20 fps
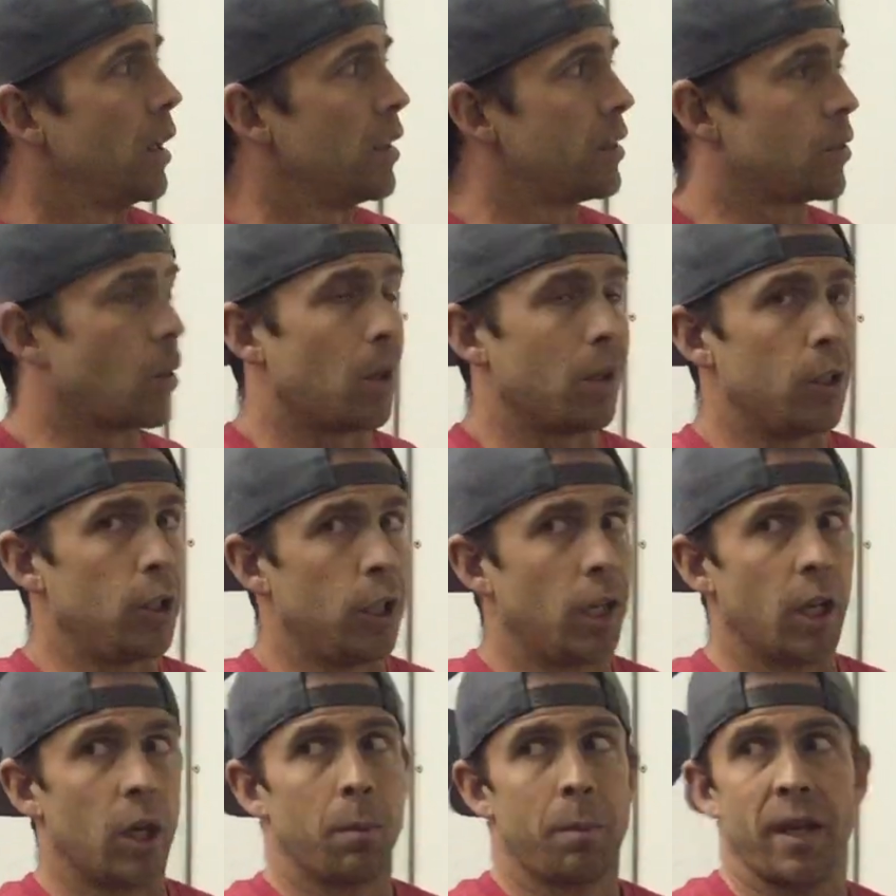So
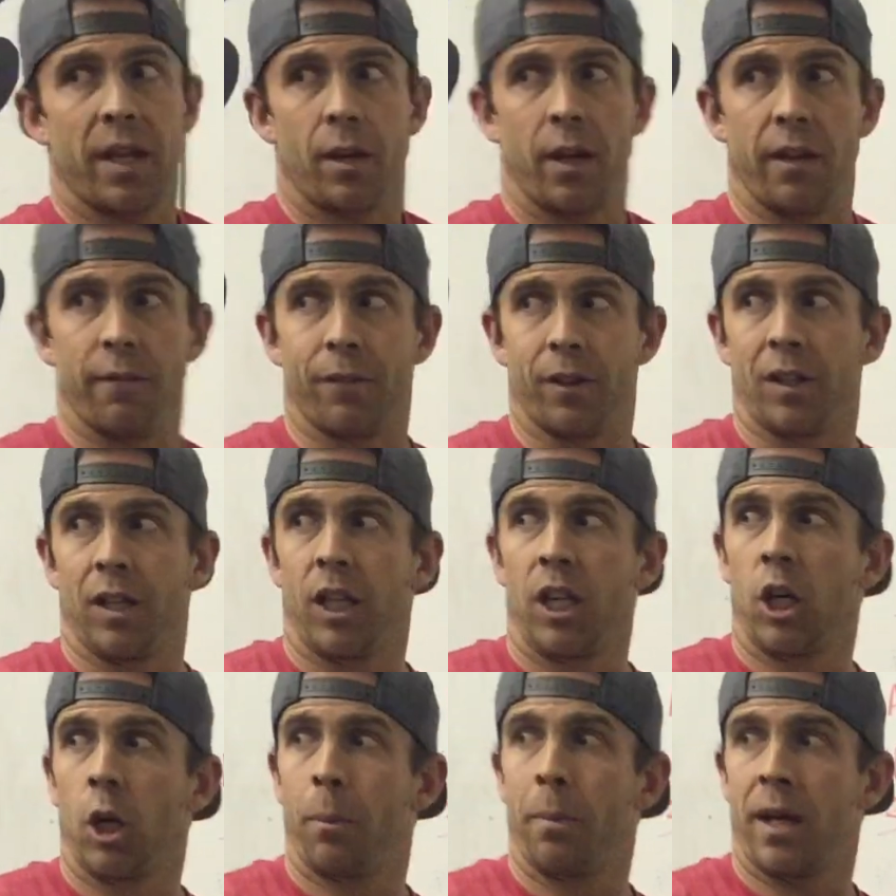if a
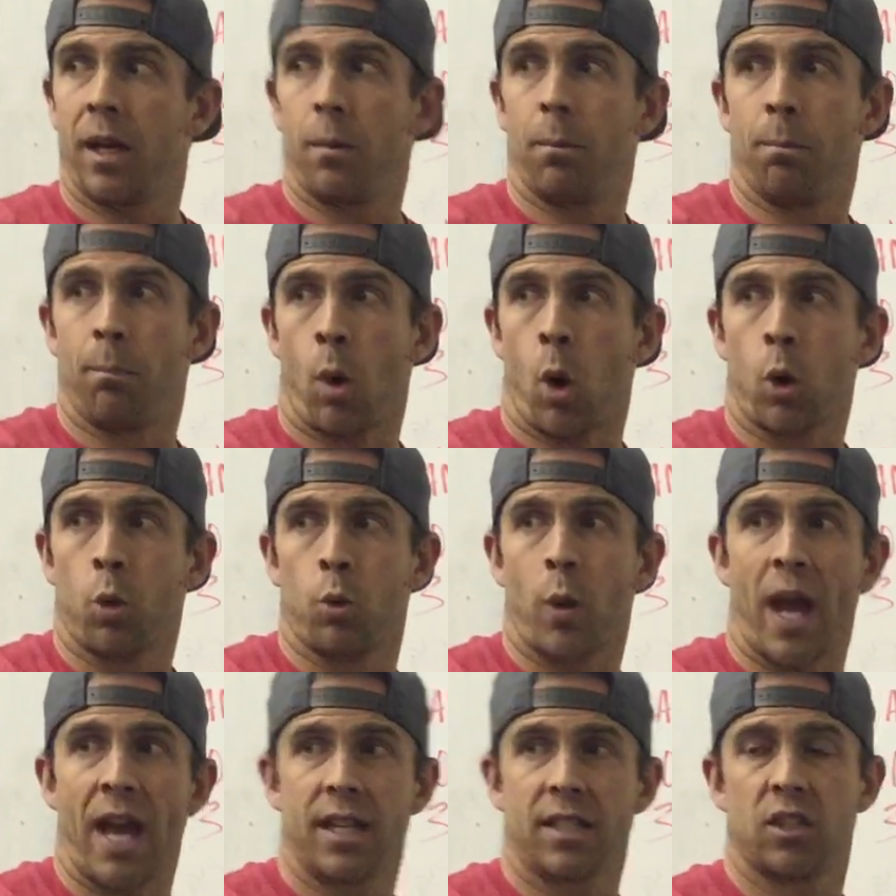little bit
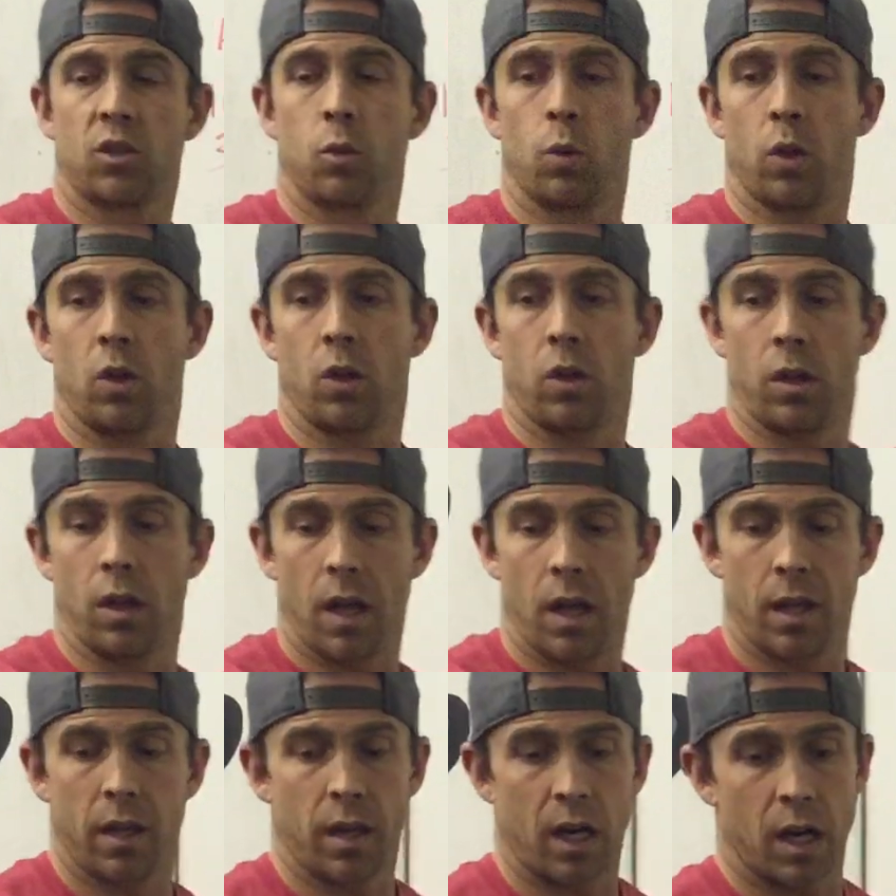more rest
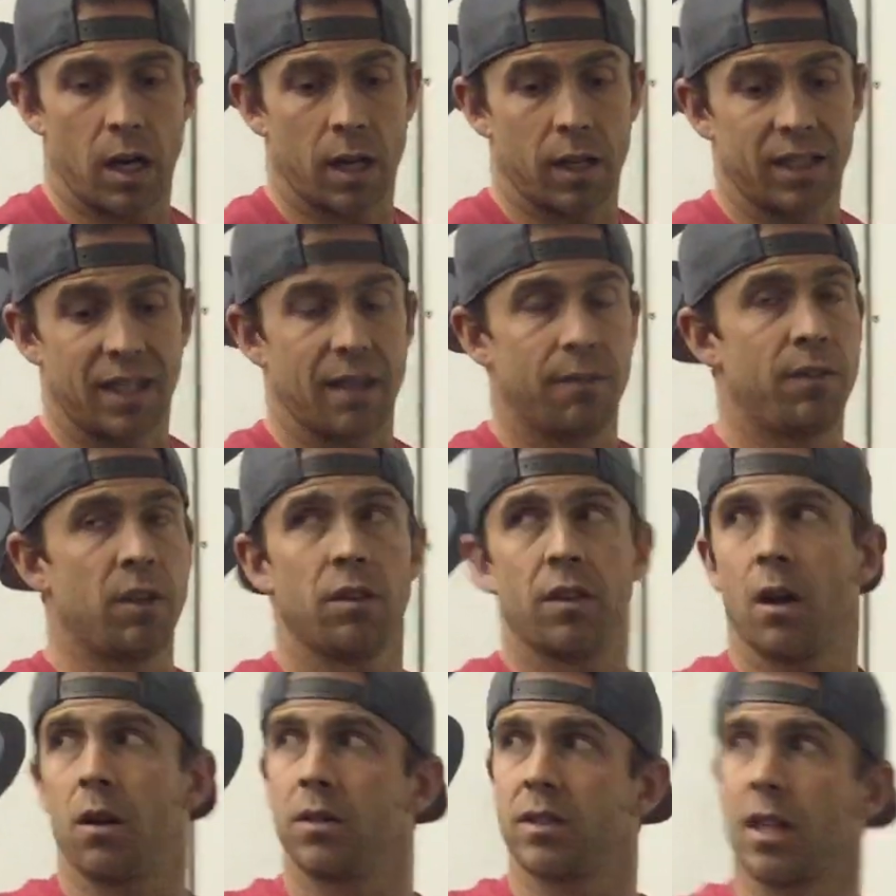will give
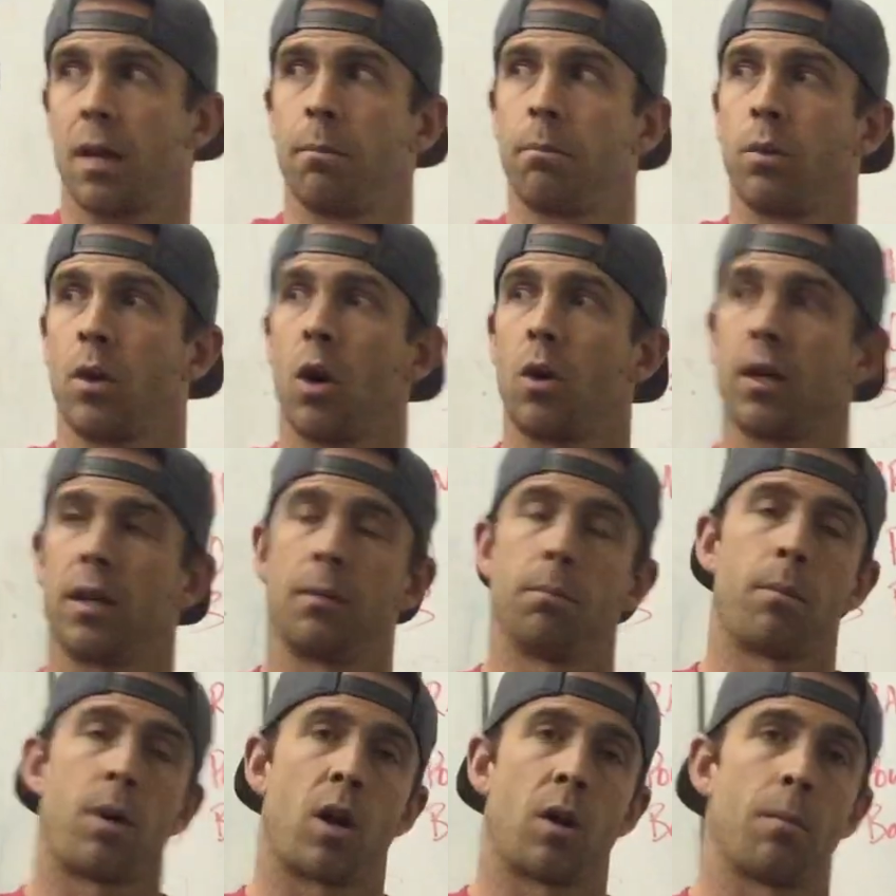you those
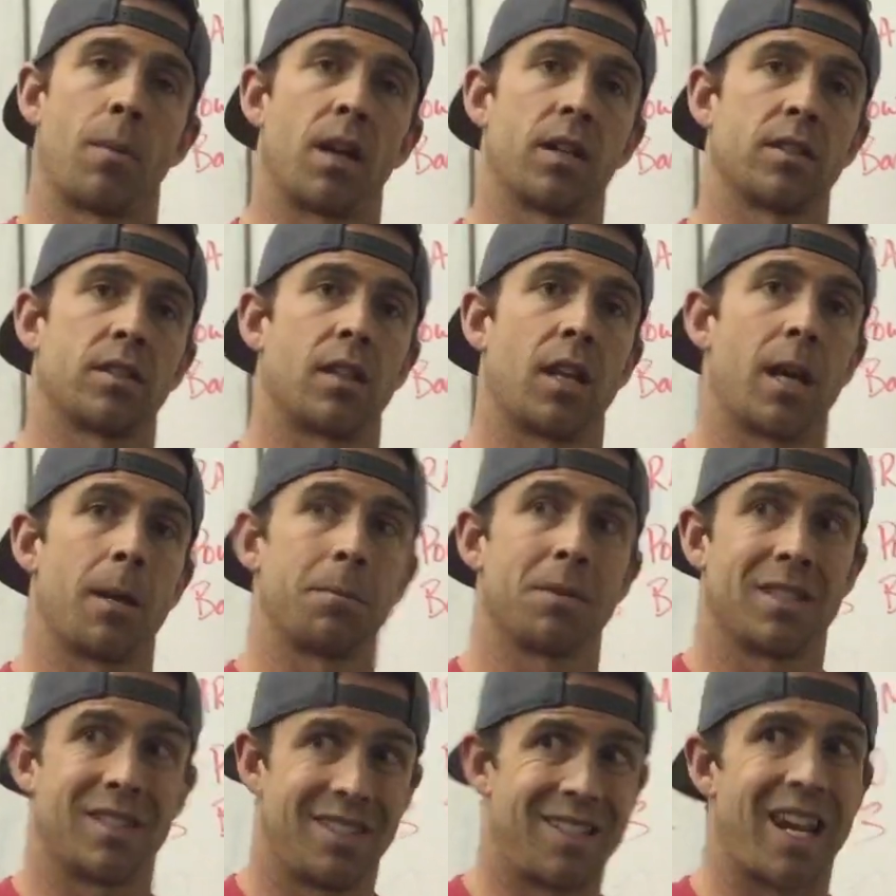unbroken bar muscle
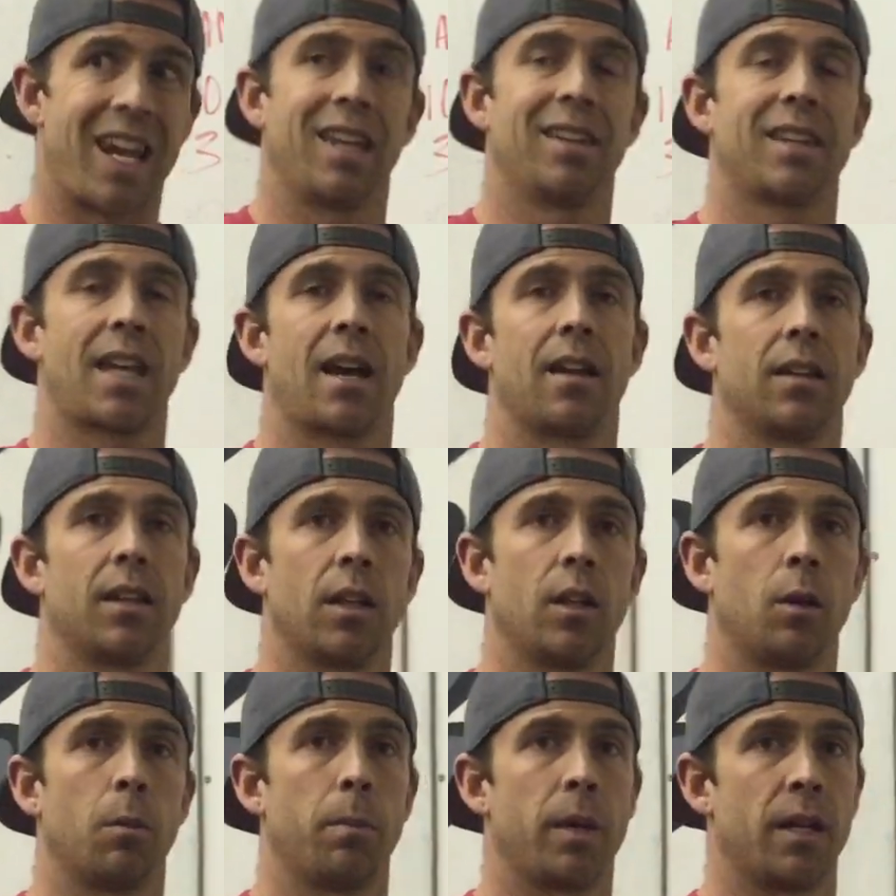ups, take
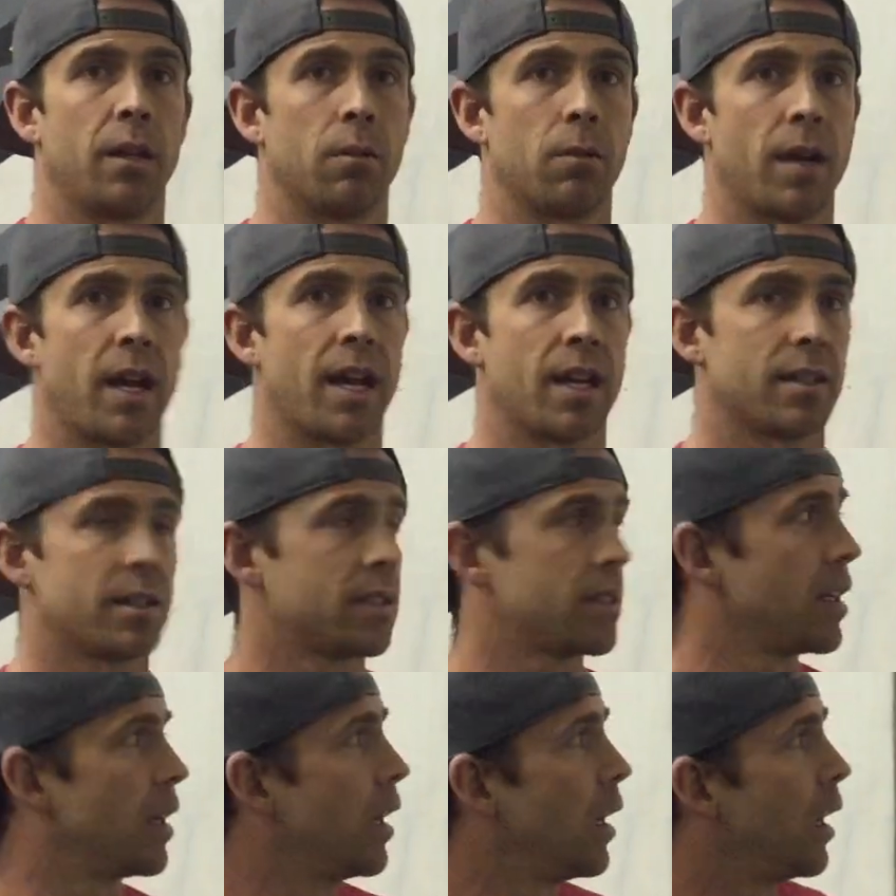that little bit of
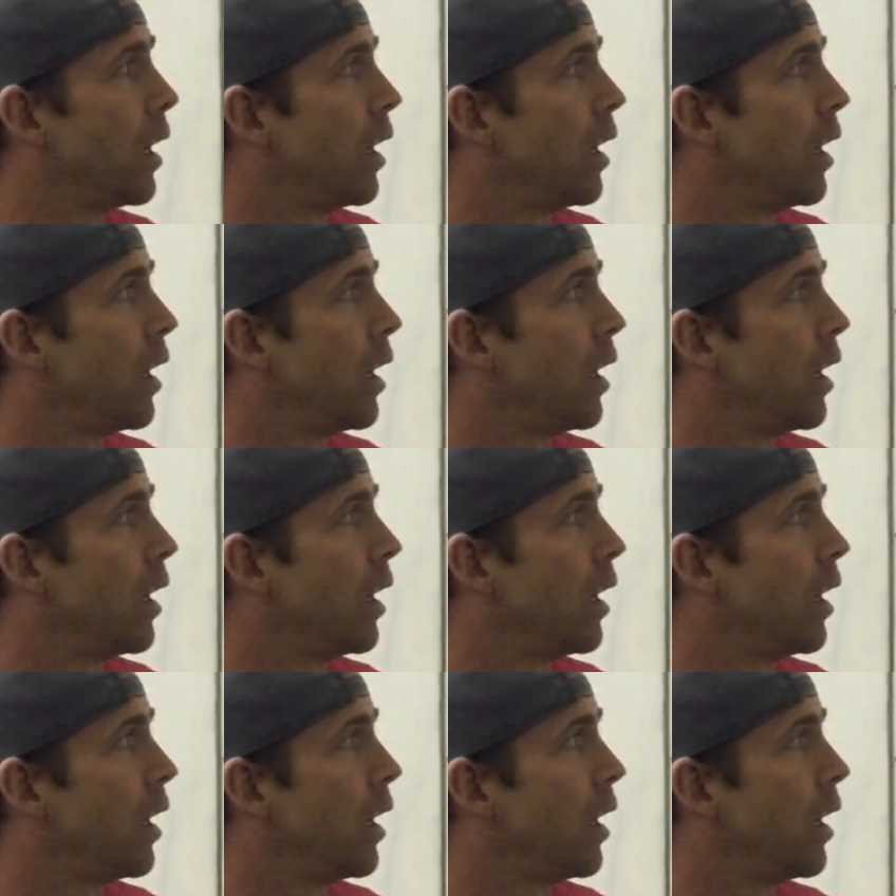rest.